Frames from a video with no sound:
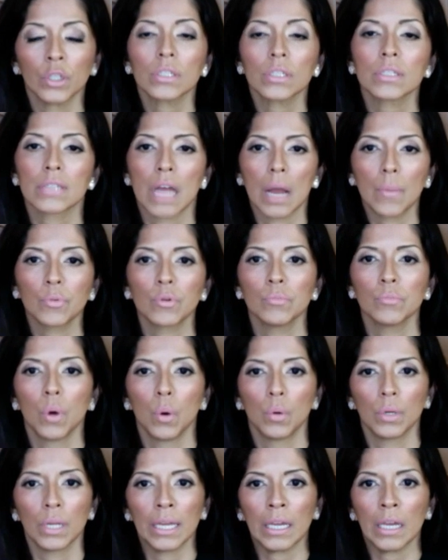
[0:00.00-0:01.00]
Stop
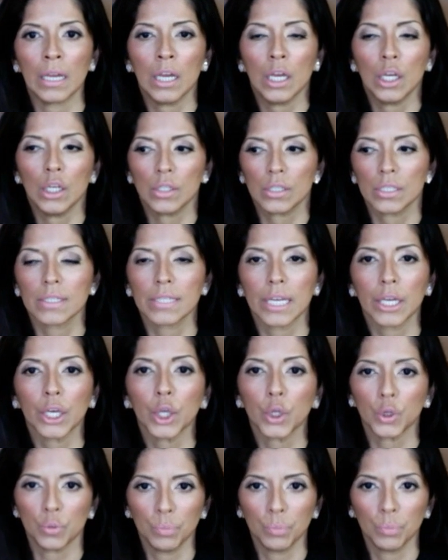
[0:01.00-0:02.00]
promoting
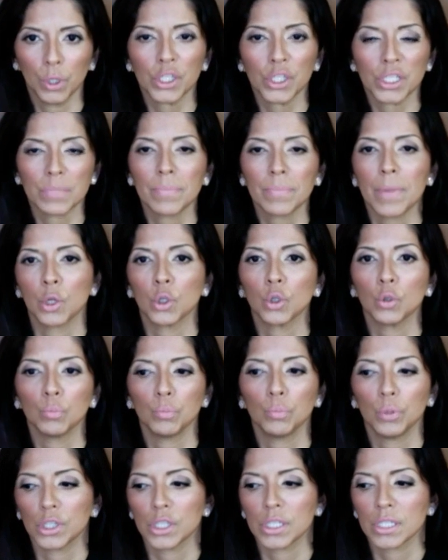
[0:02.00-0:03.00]
secular books, medical
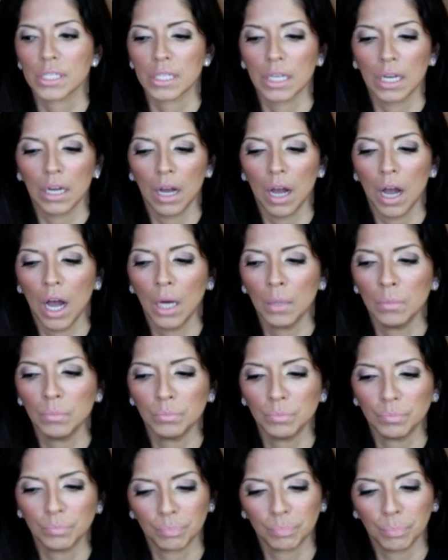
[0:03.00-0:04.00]
books, um,
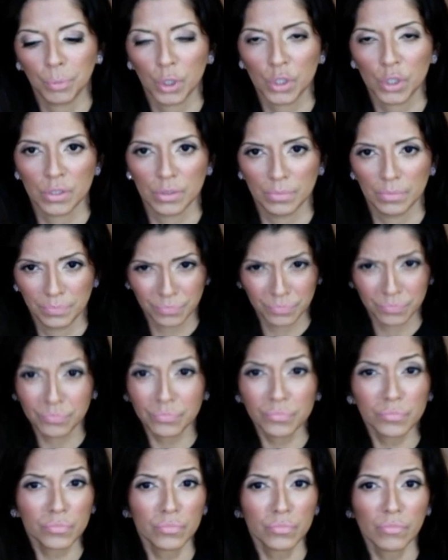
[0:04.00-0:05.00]
books
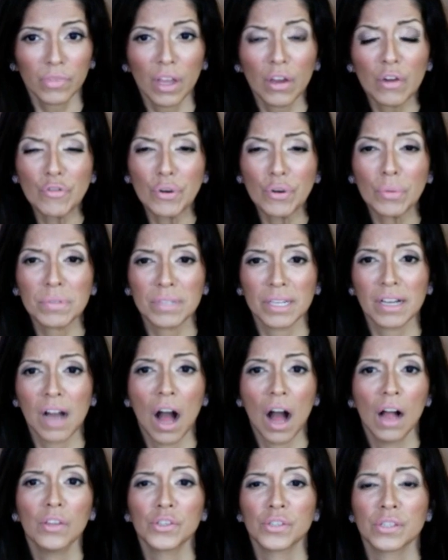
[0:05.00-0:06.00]
from
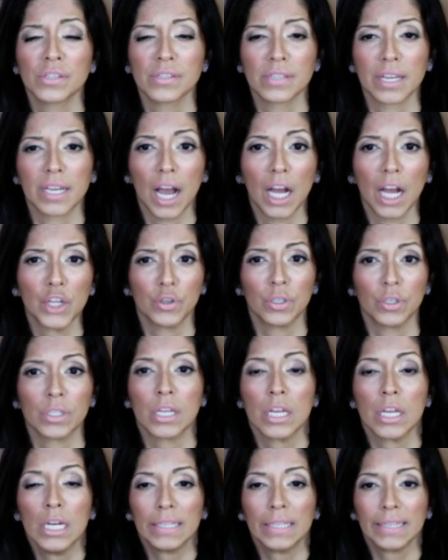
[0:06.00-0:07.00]
psychologists and psychiatrists
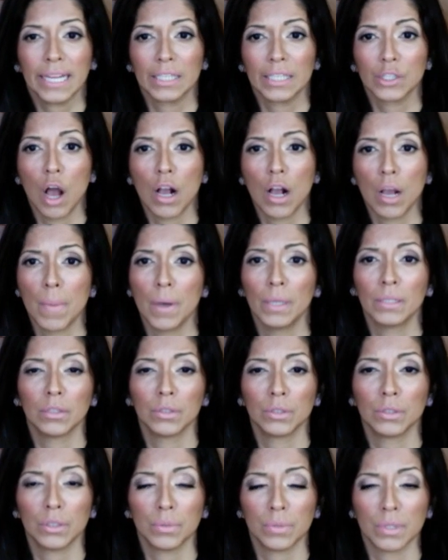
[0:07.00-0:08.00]
that talk about
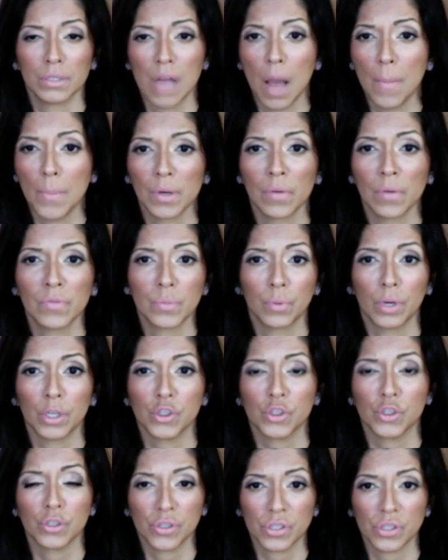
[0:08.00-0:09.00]
the, the topic of
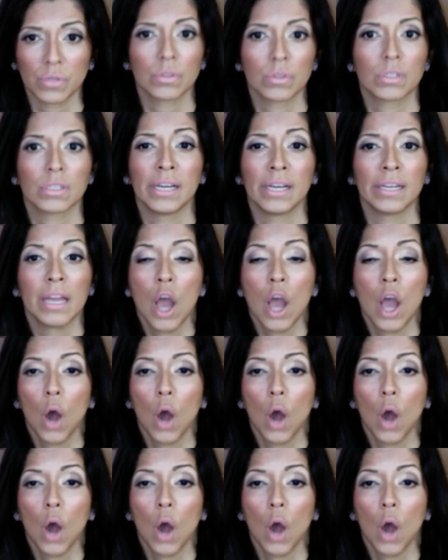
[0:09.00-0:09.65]
depression and suicide.